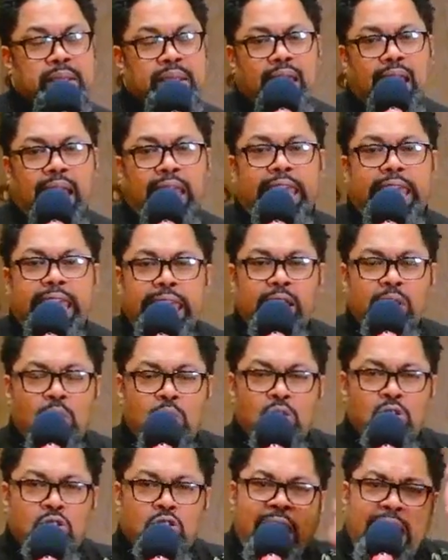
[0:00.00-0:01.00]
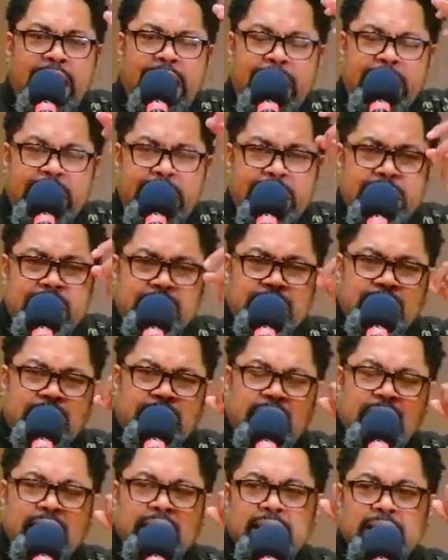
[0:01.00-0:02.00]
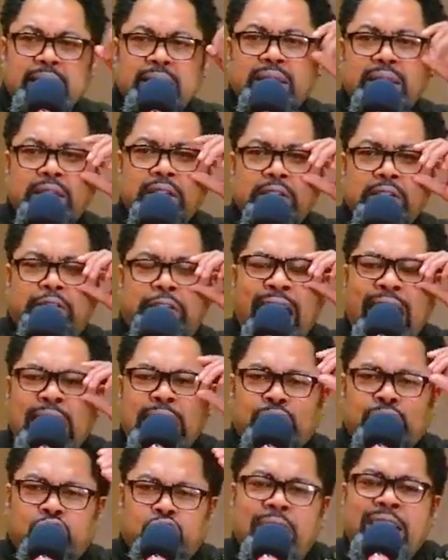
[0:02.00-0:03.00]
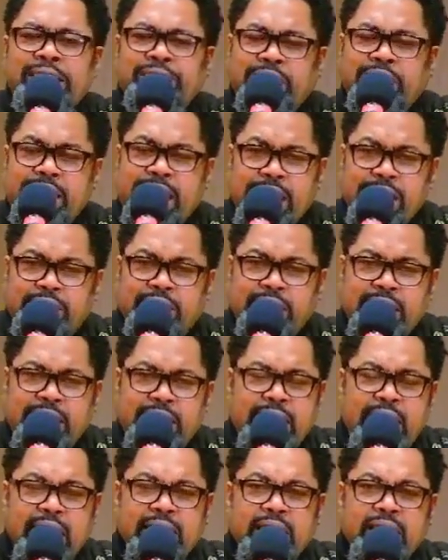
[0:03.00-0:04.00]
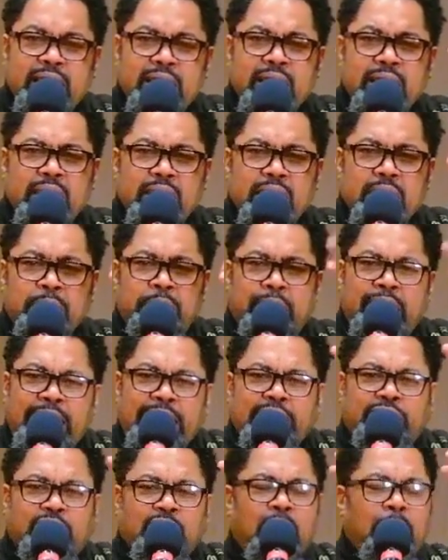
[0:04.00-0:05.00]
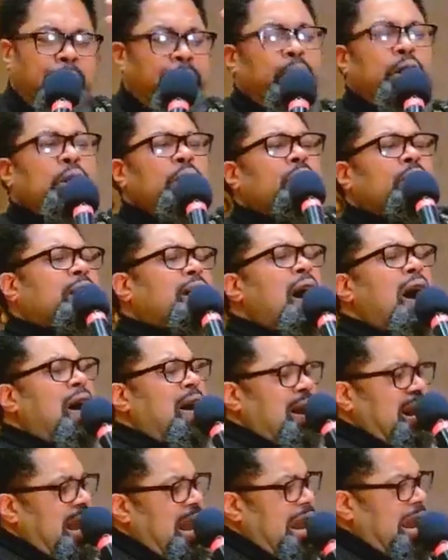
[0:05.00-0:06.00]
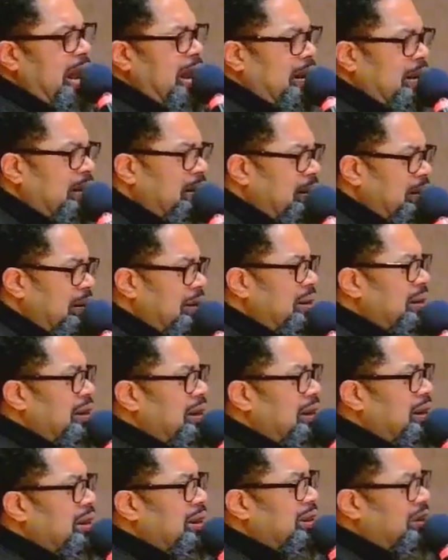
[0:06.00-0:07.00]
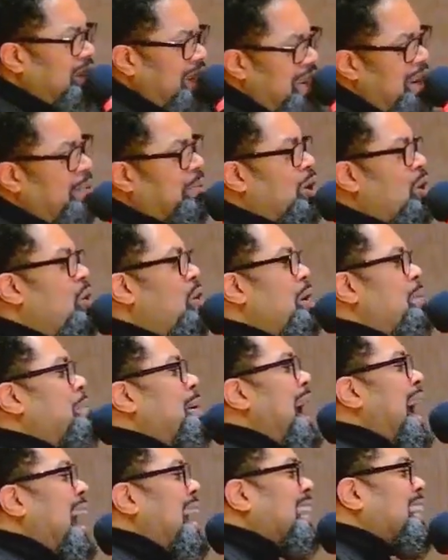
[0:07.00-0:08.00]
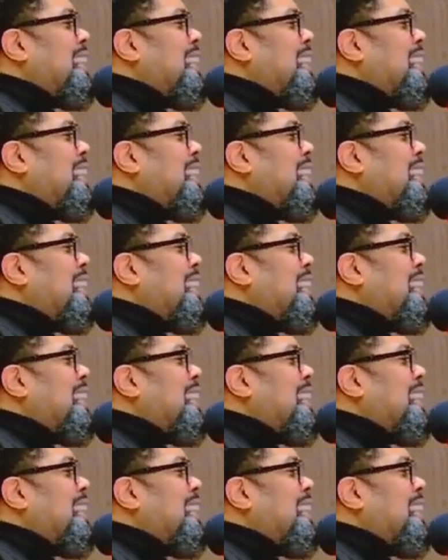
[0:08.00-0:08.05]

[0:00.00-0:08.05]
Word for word: He who reigns and finds residence in that place of pure Godhead said, I'm going back.